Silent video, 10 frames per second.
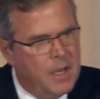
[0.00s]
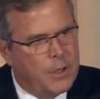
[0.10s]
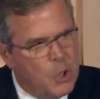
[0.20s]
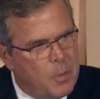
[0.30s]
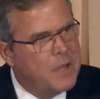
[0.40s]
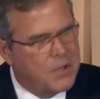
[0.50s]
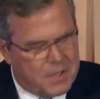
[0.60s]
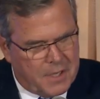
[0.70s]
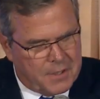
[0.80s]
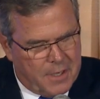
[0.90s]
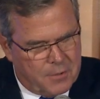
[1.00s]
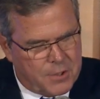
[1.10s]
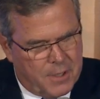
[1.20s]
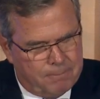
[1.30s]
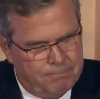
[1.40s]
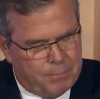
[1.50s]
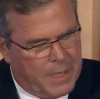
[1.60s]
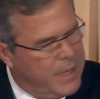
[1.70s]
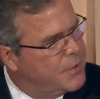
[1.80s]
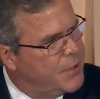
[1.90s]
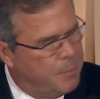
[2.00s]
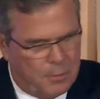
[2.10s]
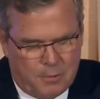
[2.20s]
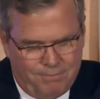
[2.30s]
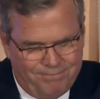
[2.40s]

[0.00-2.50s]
Cuba is a dictatorship, plain and simple.